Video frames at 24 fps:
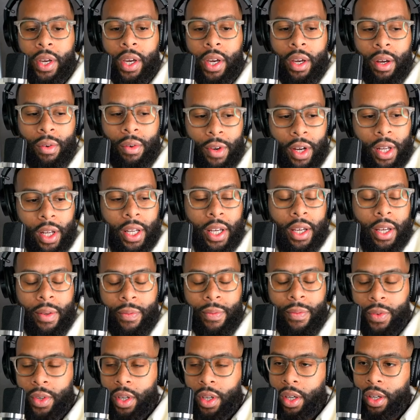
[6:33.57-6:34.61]
Really?
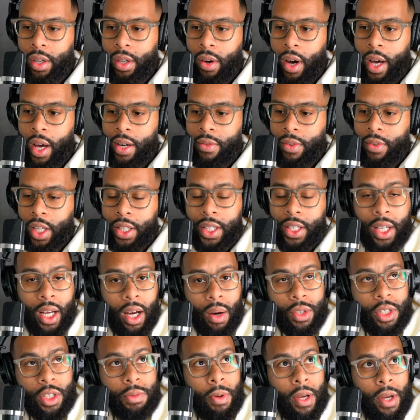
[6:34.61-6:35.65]
You know, I didn't really think I was
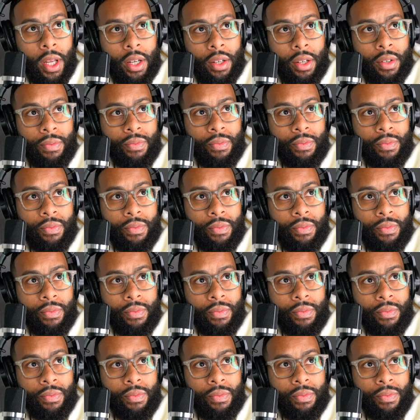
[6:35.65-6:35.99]
speeding.